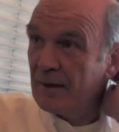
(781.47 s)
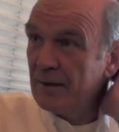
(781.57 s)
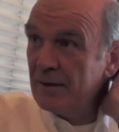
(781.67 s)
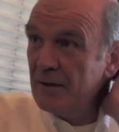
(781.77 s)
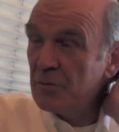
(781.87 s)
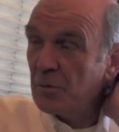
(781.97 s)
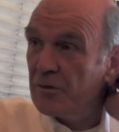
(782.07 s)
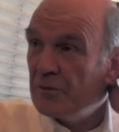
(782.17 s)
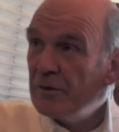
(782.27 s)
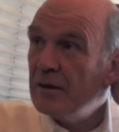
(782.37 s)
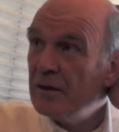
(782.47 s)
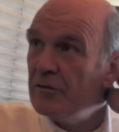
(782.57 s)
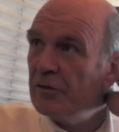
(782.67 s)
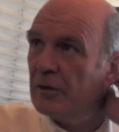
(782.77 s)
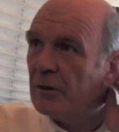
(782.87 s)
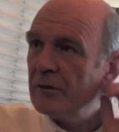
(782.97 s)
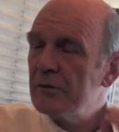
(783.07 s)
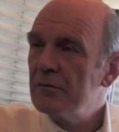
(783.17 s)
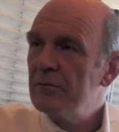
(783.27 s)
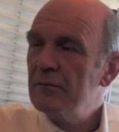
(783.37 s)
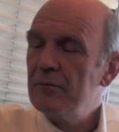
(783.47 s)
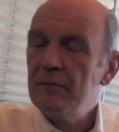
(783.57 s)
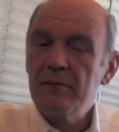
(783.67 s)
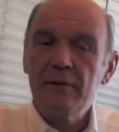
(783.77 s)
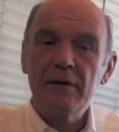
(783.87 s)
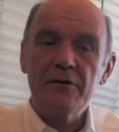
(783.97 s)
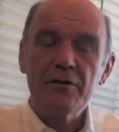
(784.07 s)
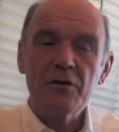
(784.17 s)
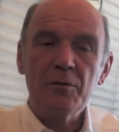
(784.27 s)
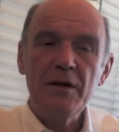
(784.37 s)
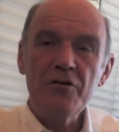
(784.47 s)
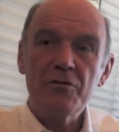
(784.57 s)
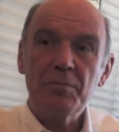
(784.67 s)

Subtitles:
and this was a very difficult situation.